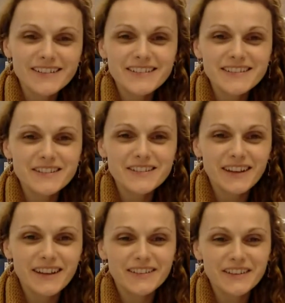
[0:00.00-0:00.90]
the
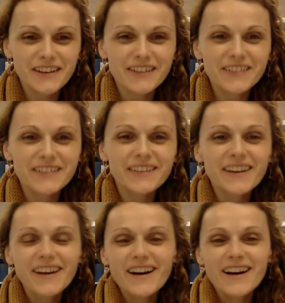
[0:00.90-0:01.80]
challenge cards.
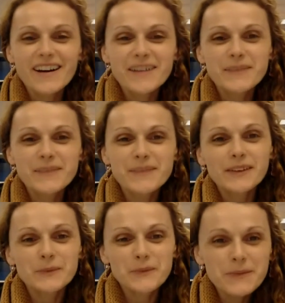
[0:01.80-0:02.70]
Because
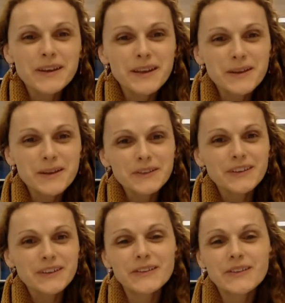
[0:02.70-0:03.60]
we've been able to
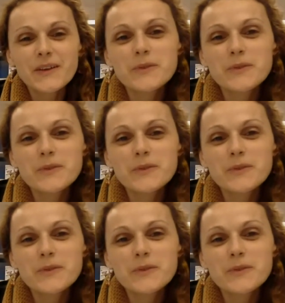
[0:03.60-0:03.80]
use them.